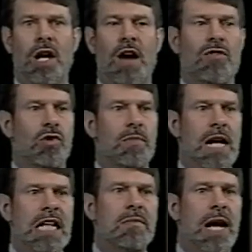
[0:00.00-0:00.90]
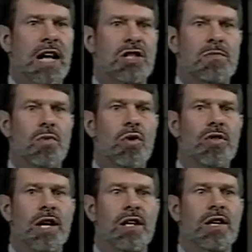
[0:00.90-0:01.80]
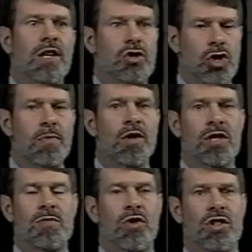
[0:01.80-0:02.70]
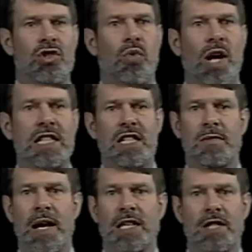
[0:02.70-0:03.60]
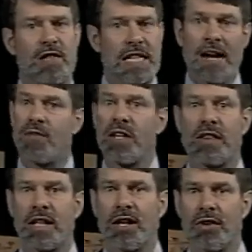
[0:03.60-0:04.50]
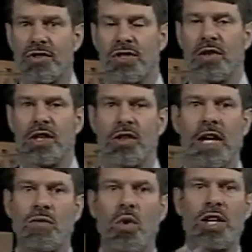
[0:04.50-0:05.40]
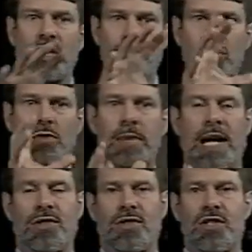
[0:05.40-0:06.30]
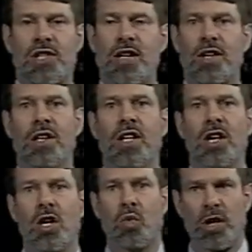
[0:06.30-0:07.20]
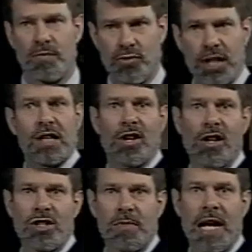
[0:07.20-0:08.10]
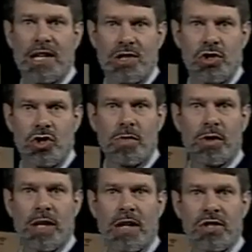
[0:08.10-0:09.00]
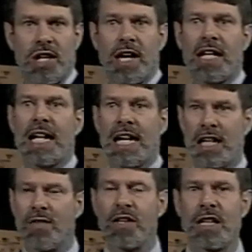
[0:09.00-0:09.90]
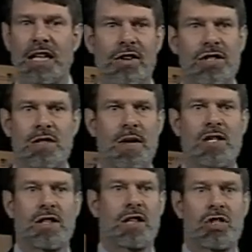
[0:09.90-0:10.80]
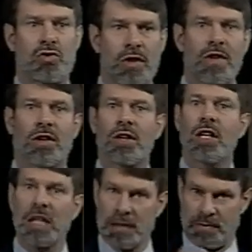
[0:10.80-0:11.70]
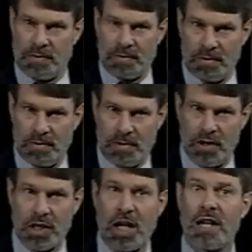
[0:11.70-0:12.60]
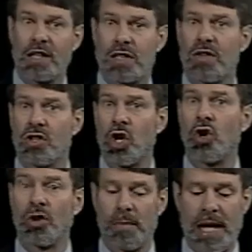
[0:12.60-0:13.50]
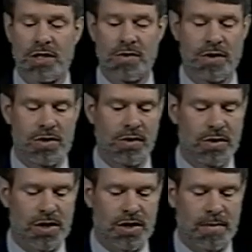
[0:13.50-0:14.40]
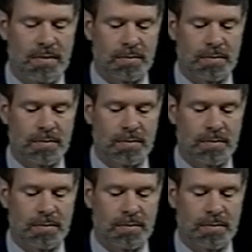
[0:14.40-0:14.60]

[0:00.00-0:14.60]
Of the remaining mass, Jupiter is more than twice as massive as everything else. So here you have one huge mass in the center, one pretty large mass in Jupiter outside, and everything else is basically trivial in the context of the total mass of the solar system.